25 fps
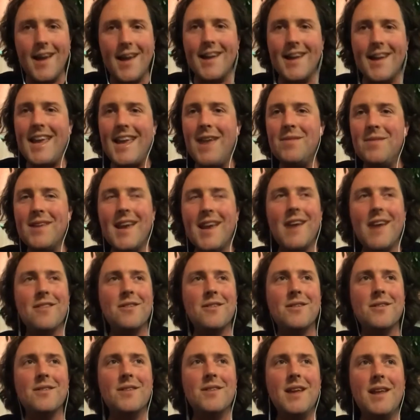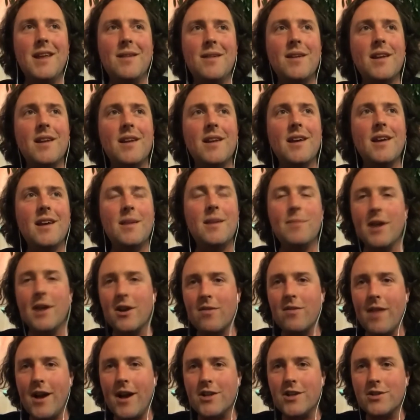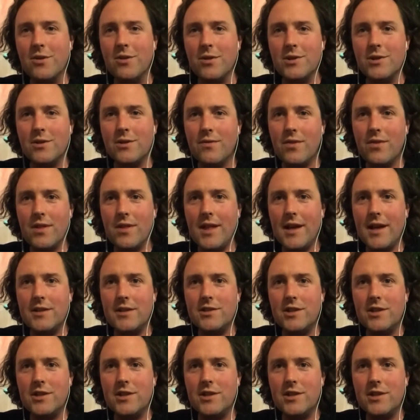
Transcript: of came together in my crash course over the last